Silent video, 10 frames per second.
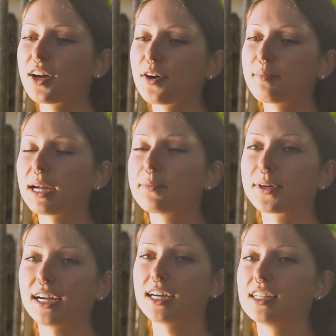my
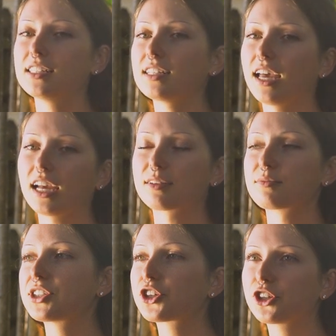brand aims to
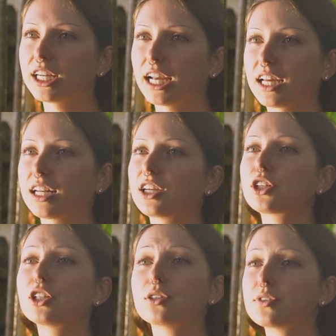create
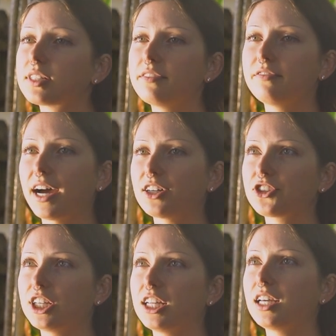inclusive
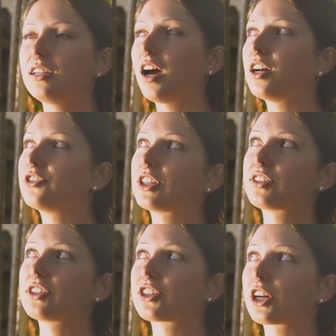fashion, and not just in
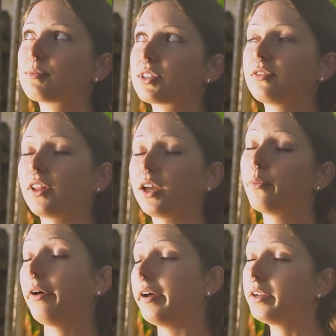terms of well,
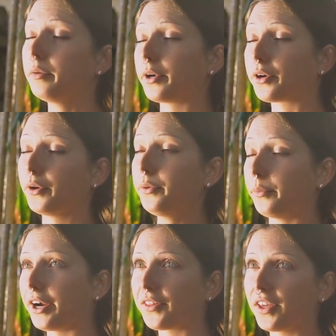anyone could
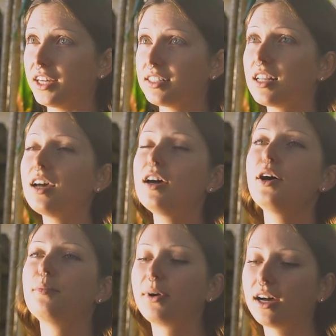wear this.
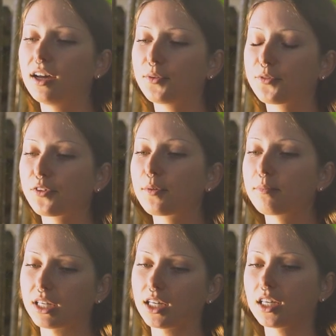But for
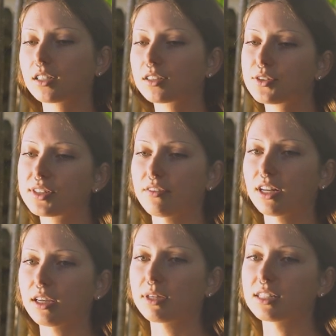me, inclusivity
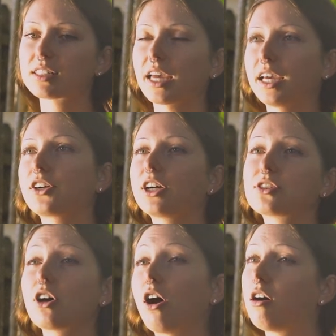means catering to
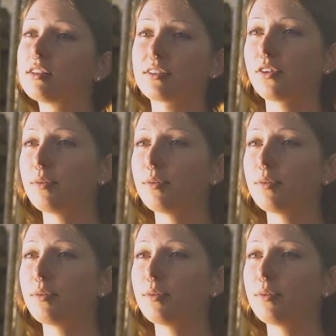all different